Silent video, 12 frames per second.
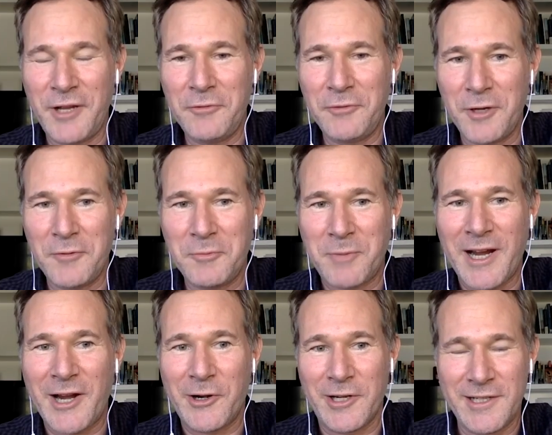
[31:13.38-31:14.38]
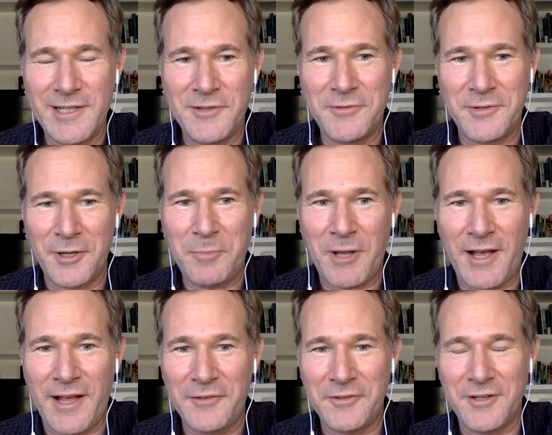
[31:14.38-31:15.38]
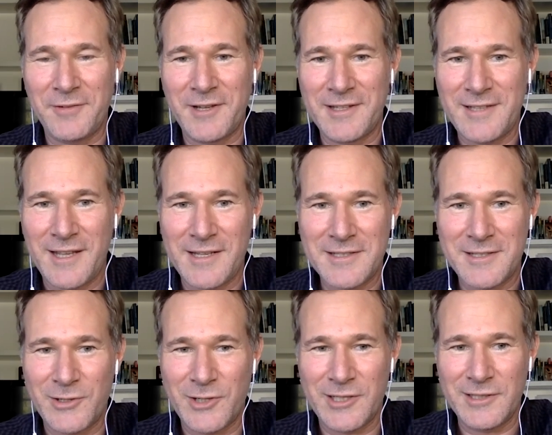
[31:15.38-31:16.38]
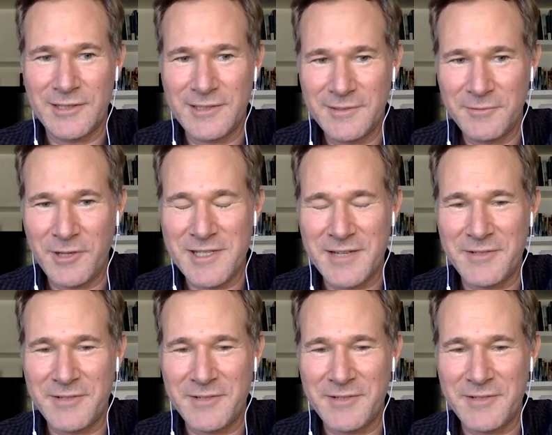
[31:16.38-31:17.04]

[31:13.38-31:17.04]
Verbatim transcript: Diego's very inspiring. He is very positive on the tennis court, runs